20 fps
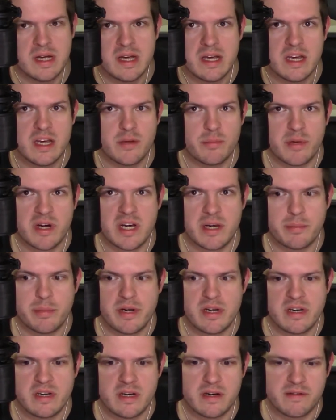in my
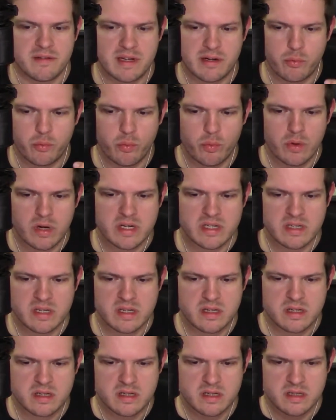opinion, of like what
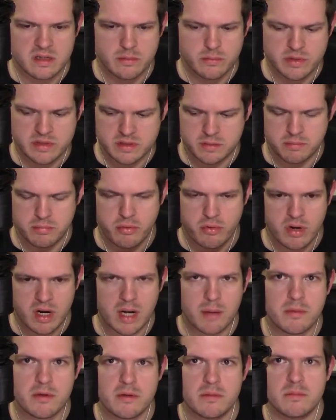the
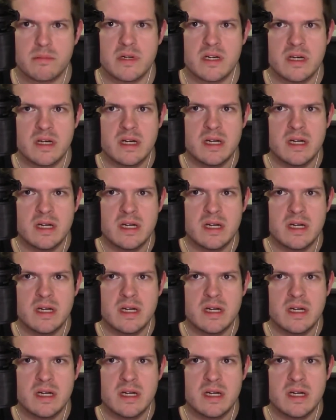problem